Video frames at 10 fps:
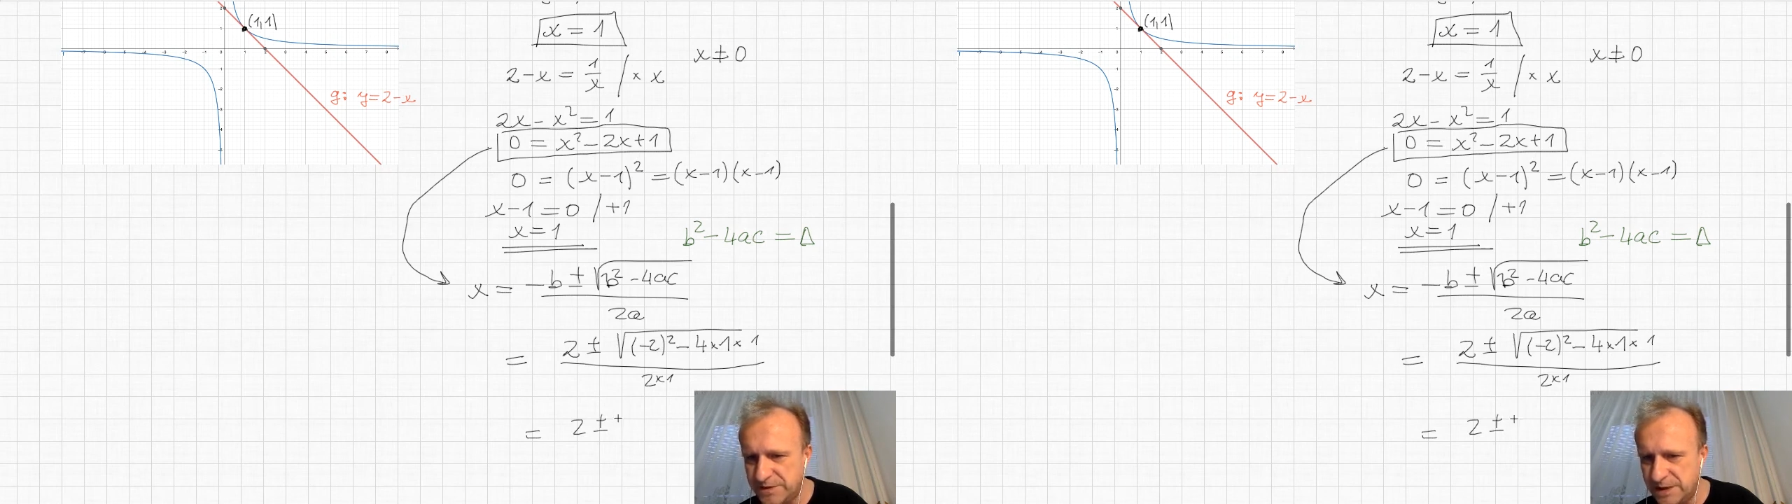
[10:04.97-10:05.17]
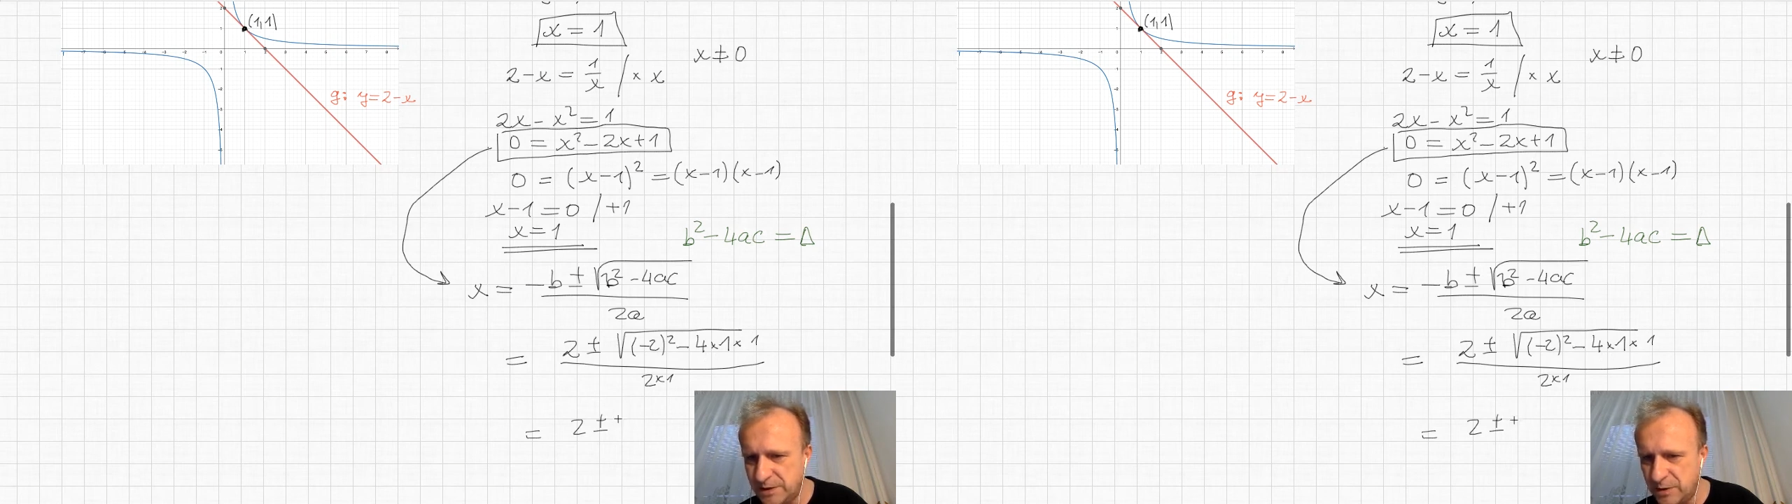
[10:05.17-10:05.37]

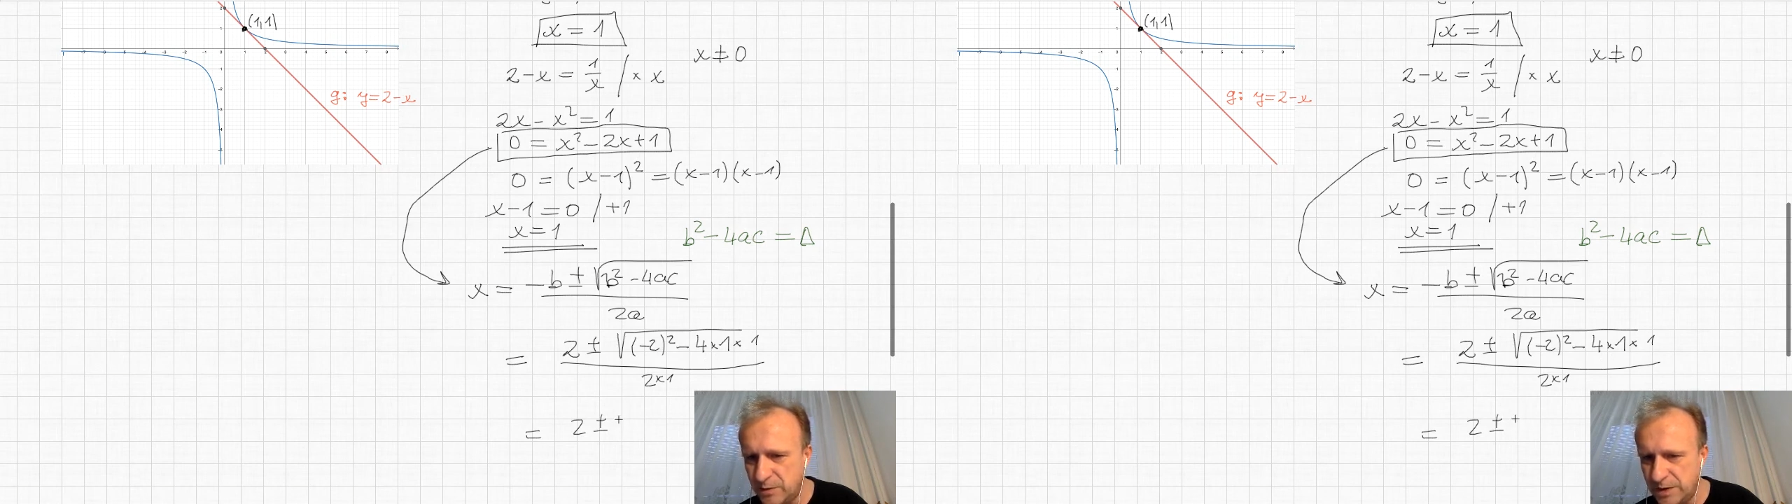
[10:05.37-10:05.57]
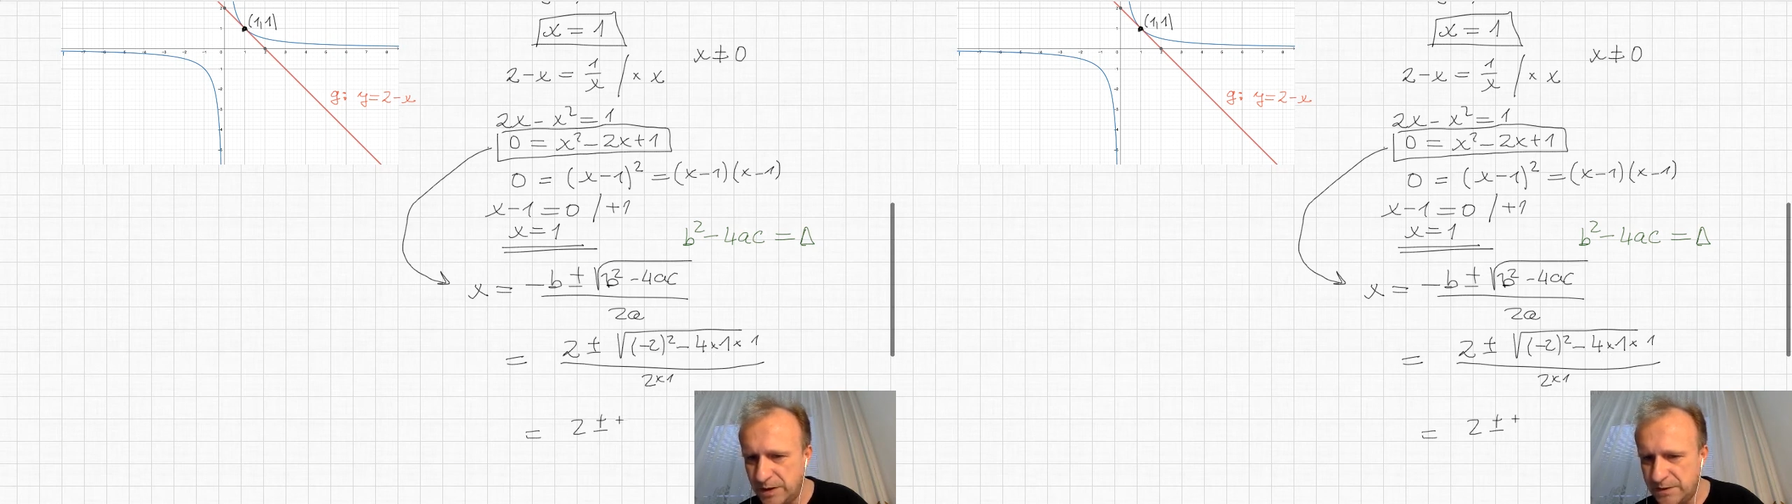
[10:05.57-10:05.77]

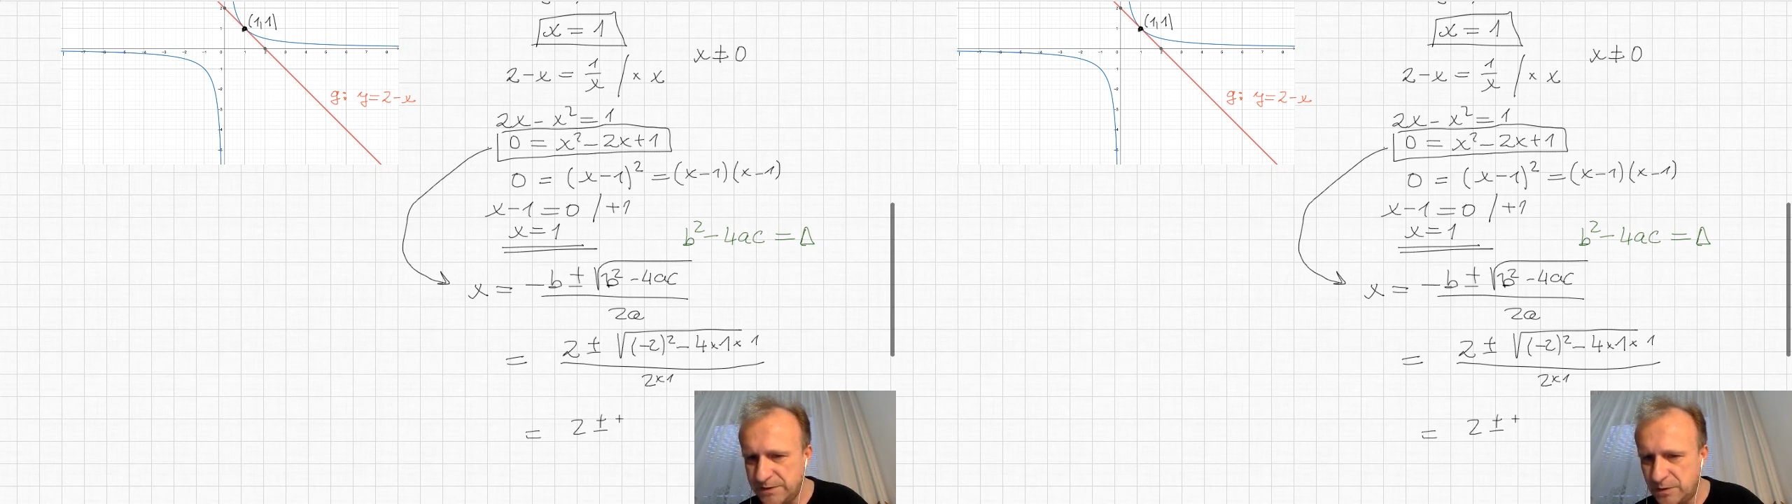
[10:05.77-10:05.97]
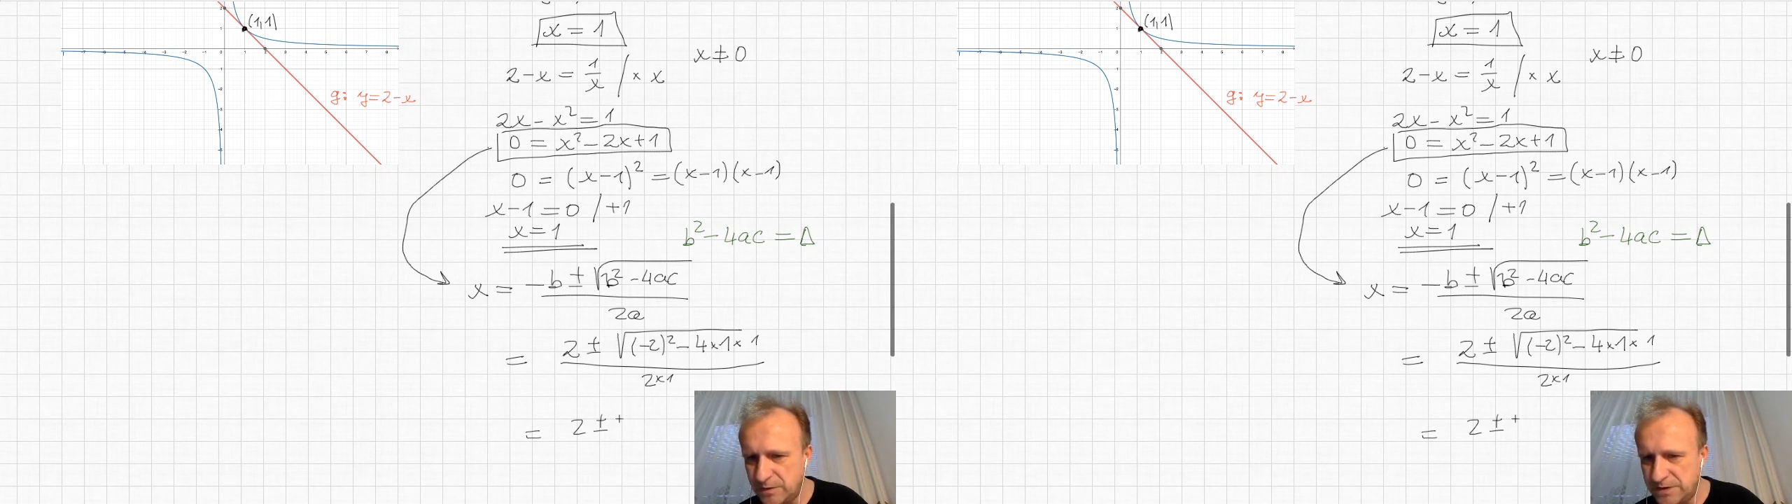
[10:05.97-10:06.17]
0,
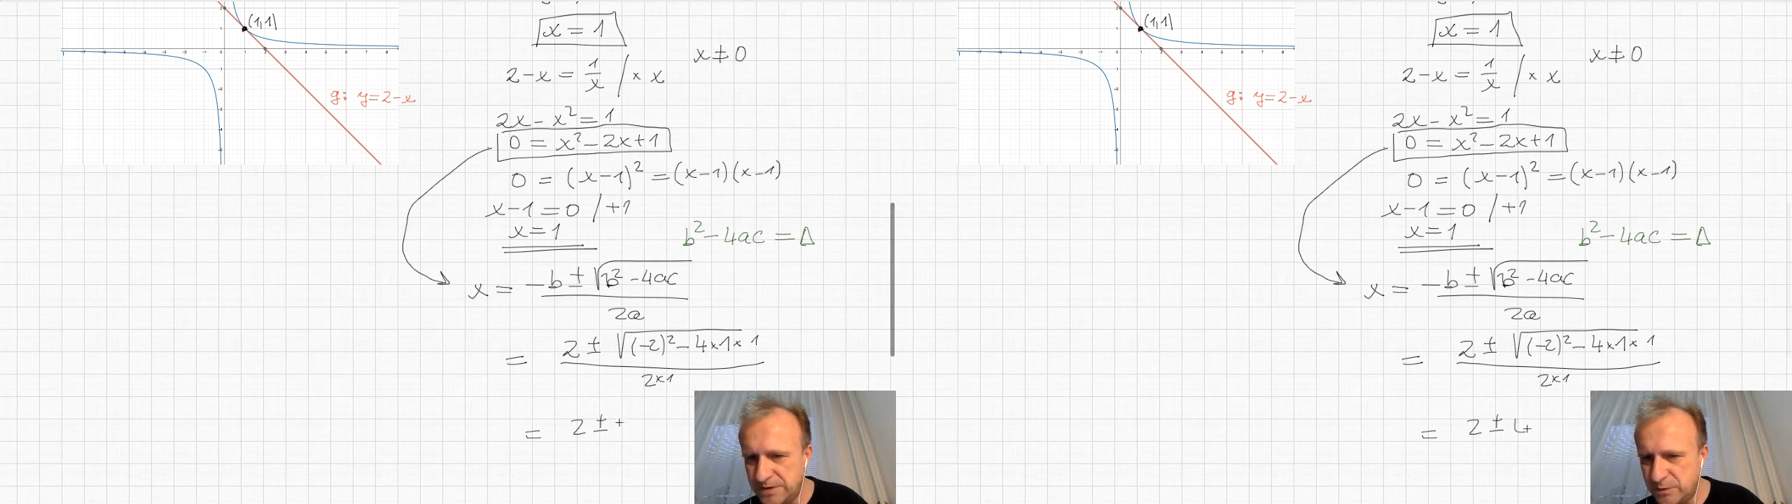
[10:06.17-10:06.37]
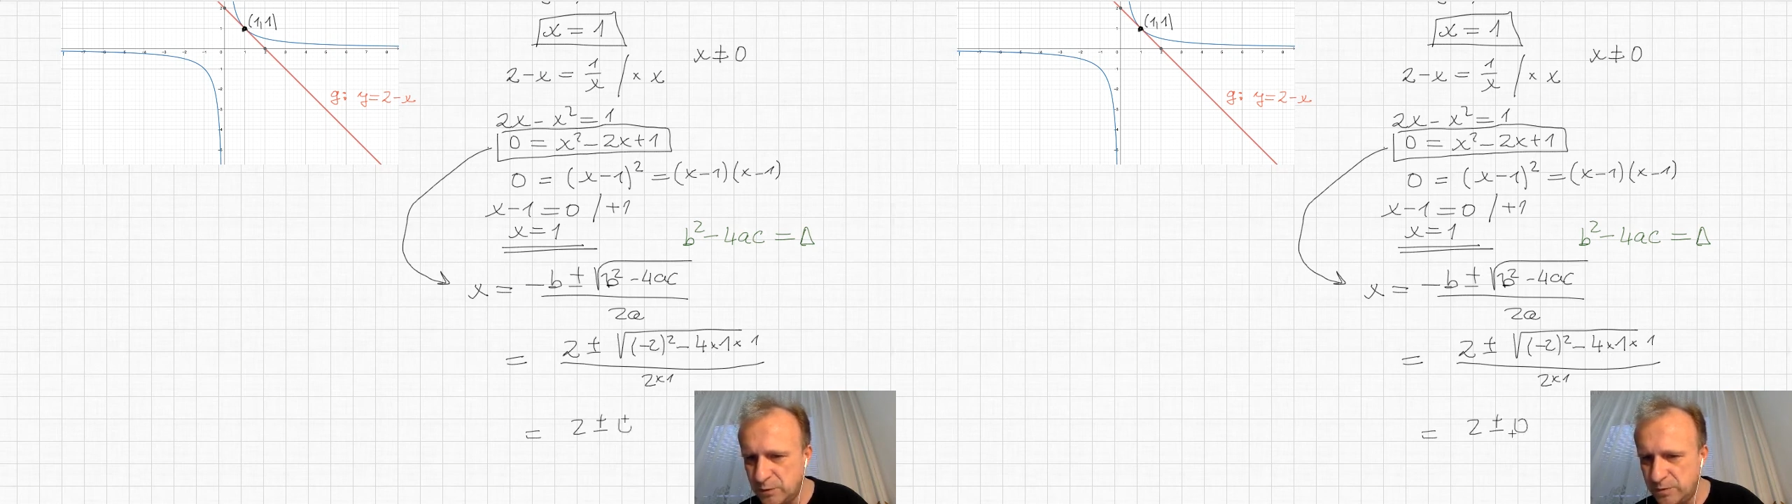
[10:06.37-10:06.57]
so
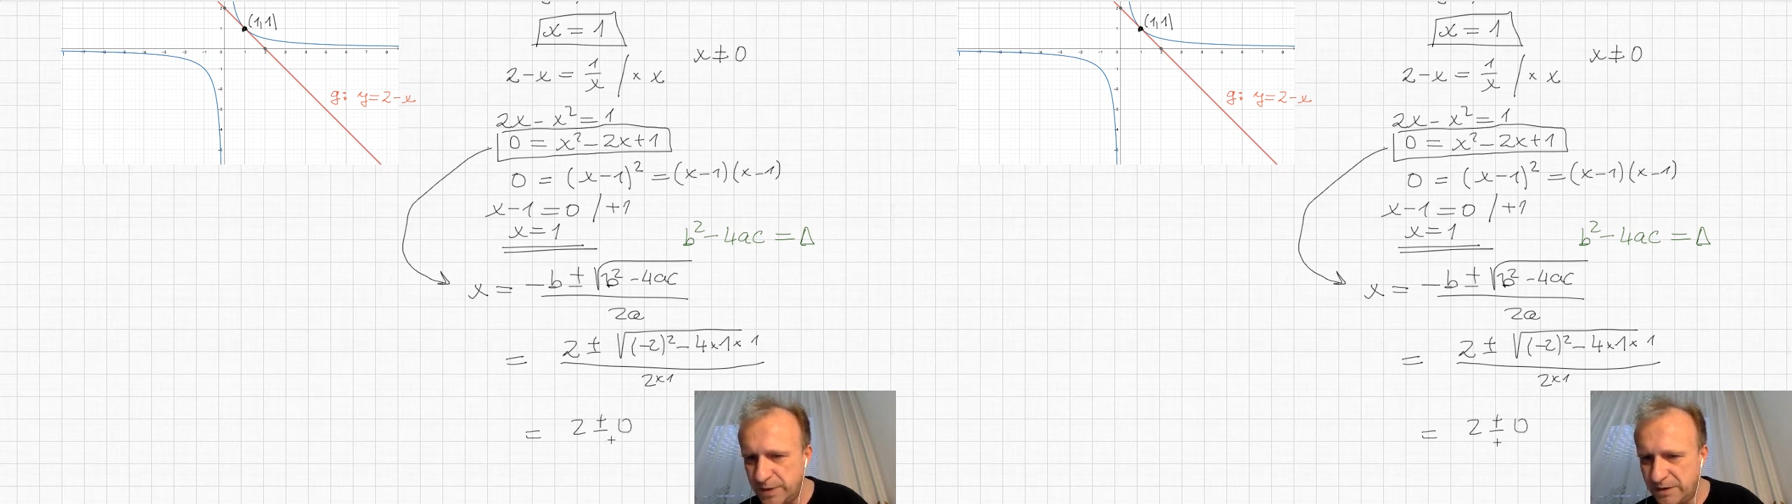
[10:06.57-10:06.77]
it's 2